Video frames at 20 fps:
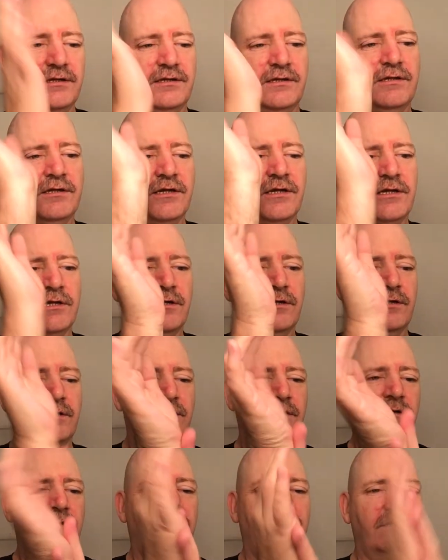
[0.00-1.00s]

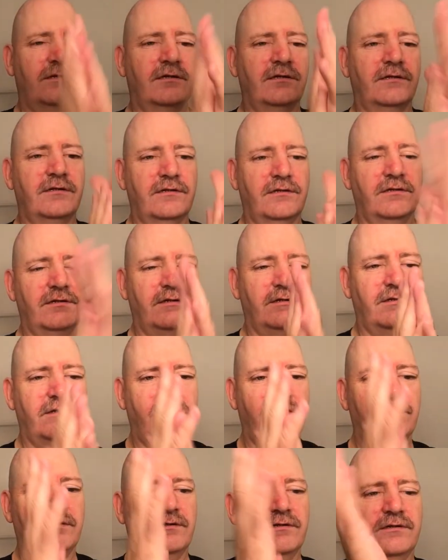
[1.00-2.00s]

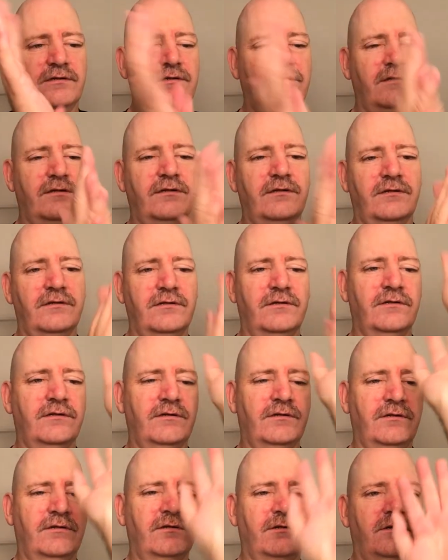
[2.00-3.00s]

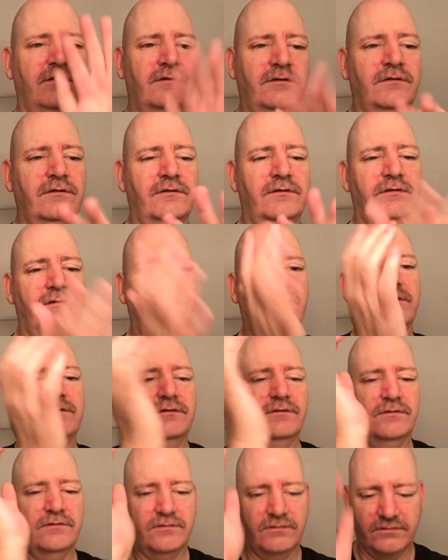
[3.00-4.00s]

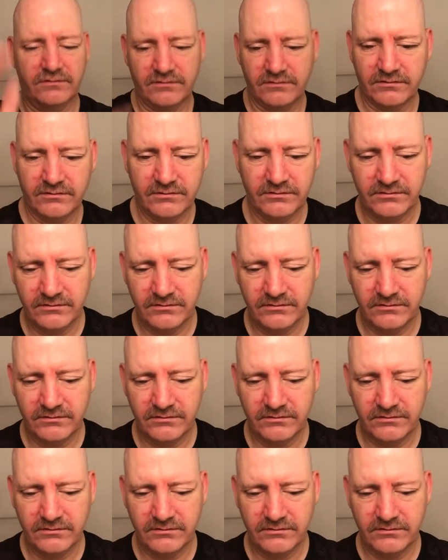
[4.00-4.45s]
[no speech]